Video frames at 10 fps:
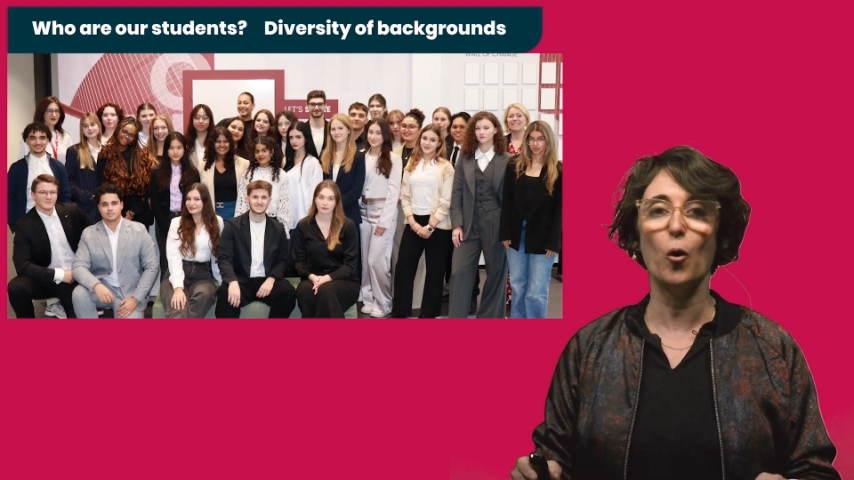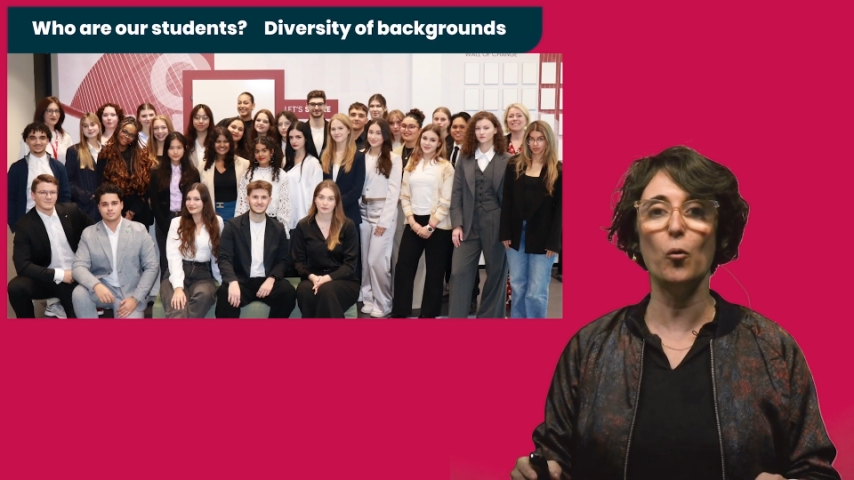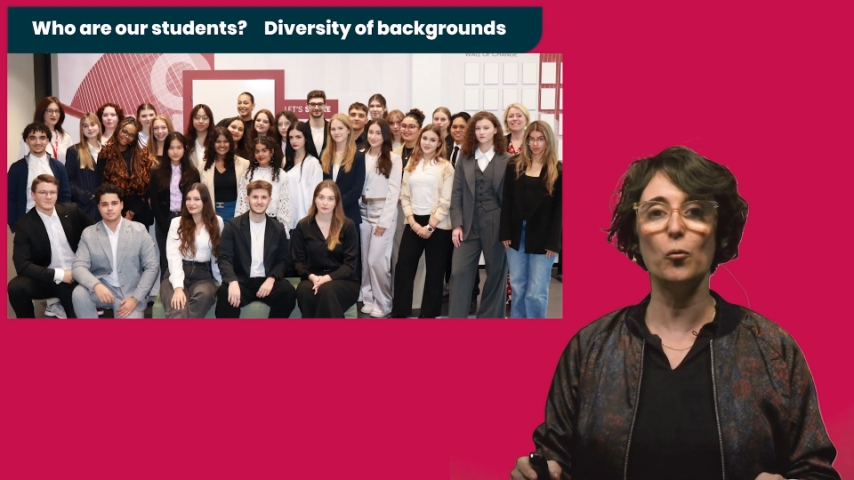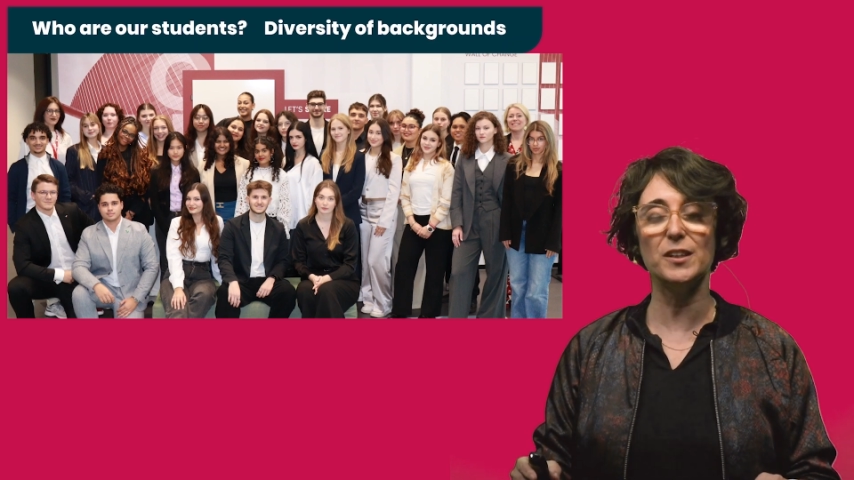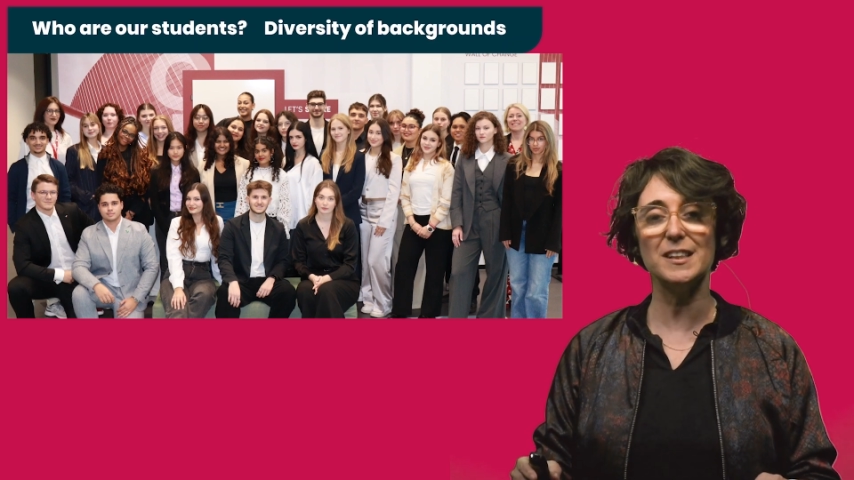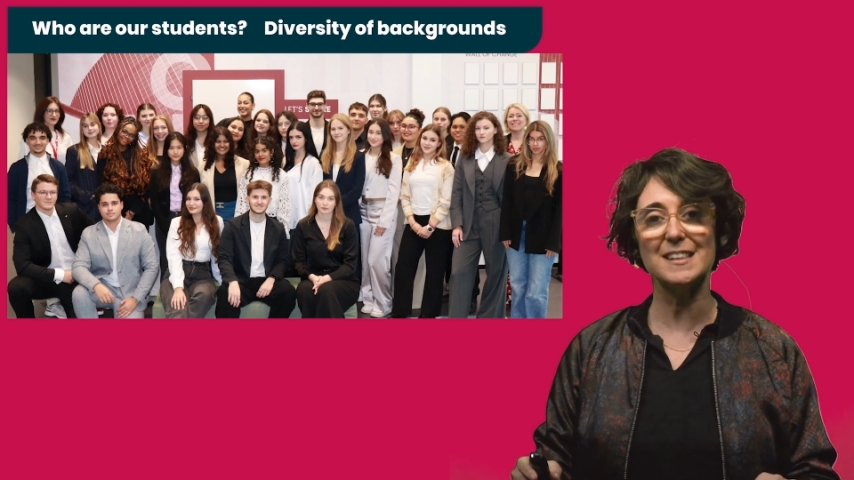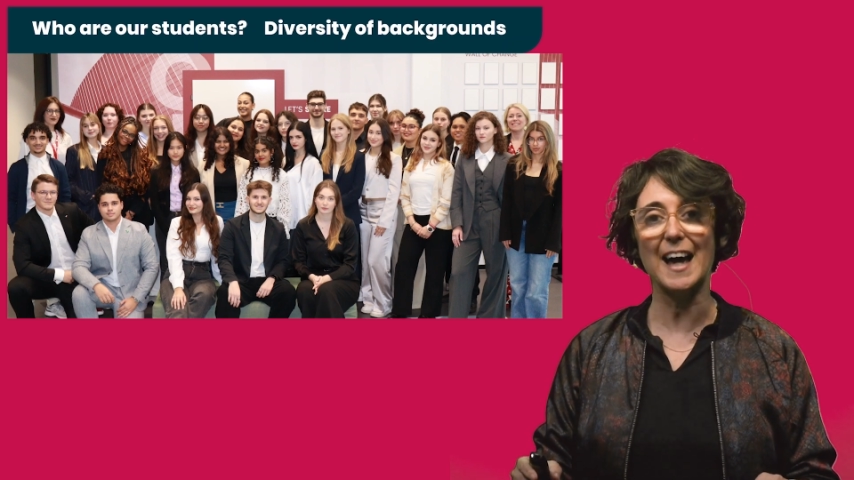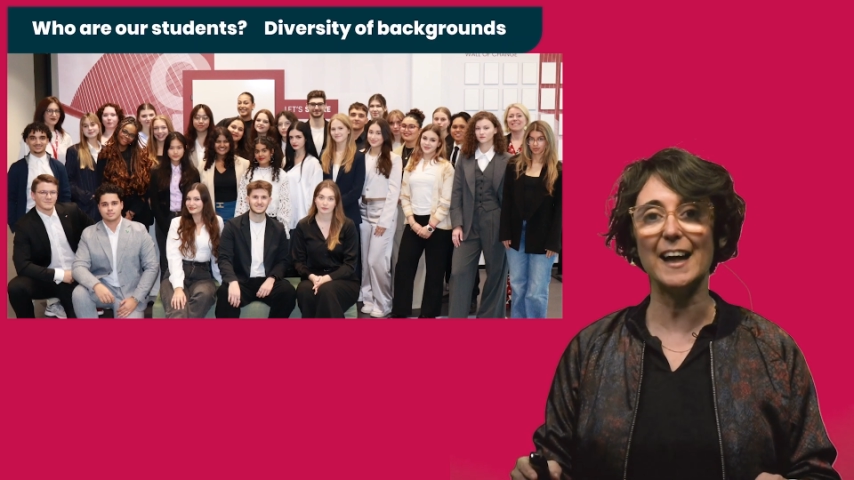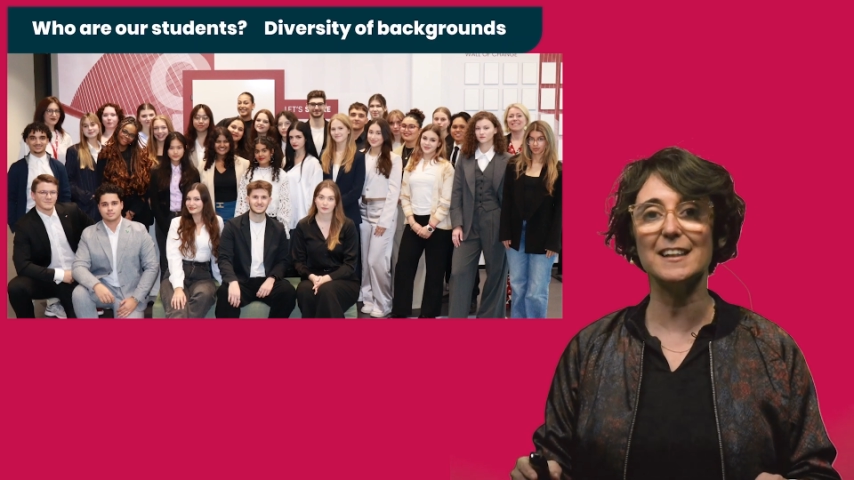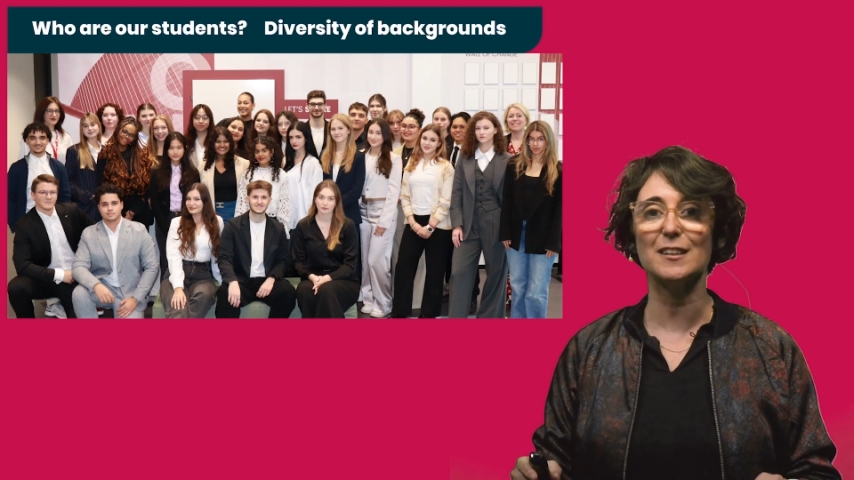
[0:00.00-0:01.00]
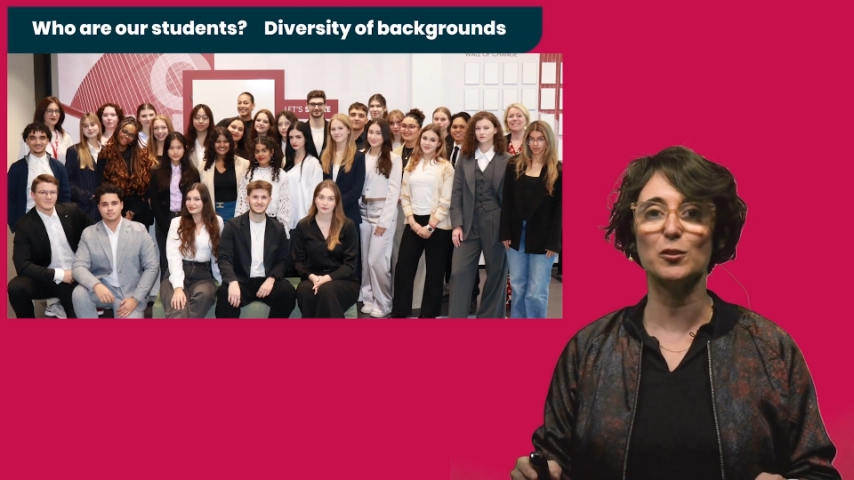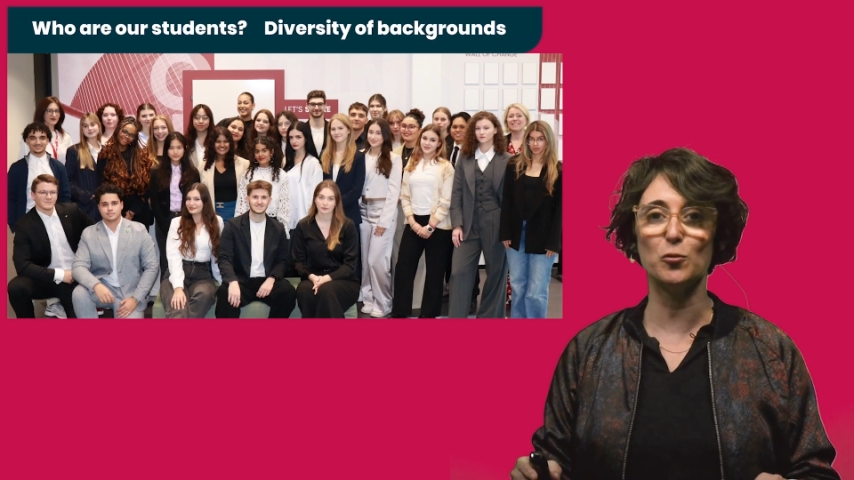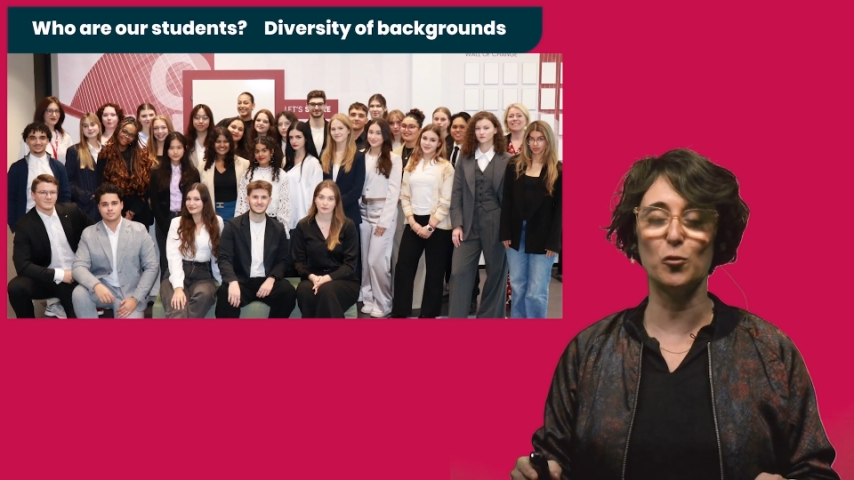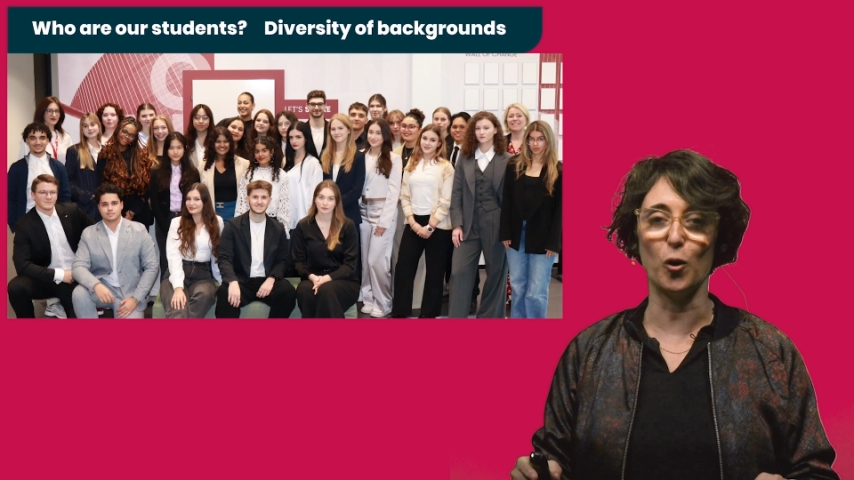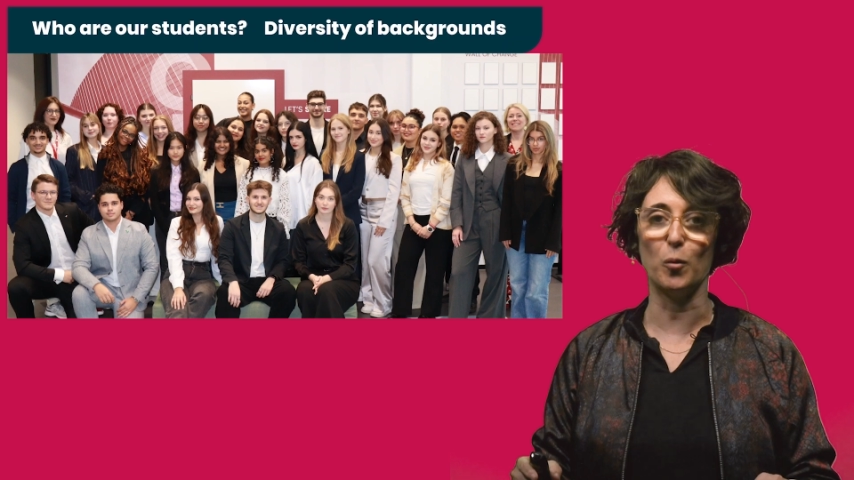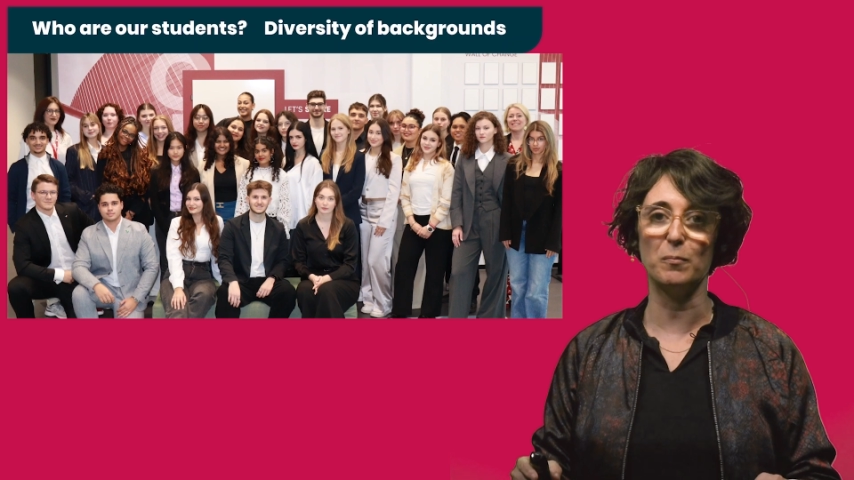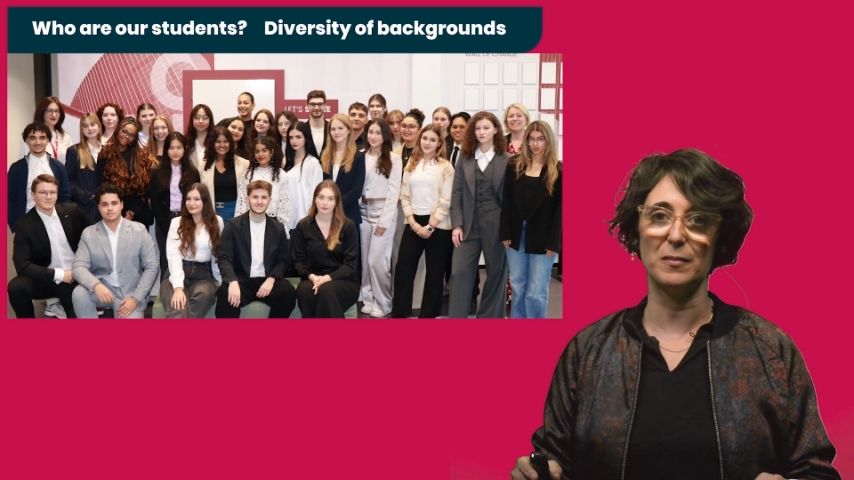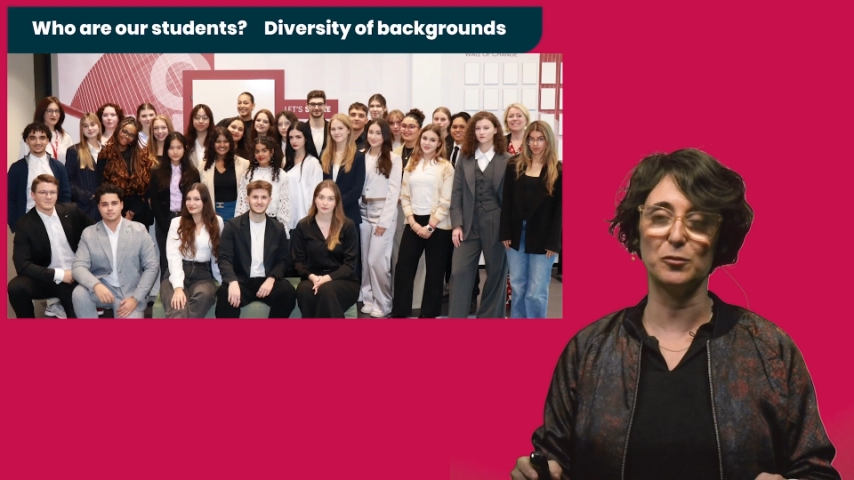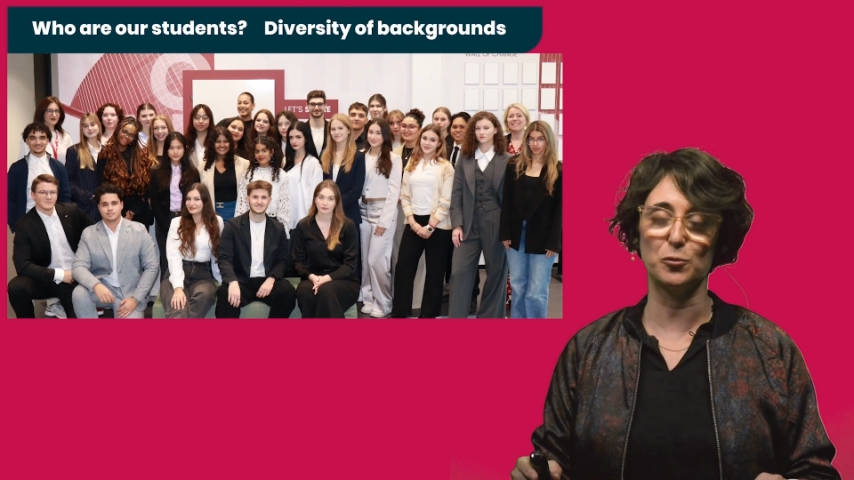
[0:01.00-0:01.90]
who decide to come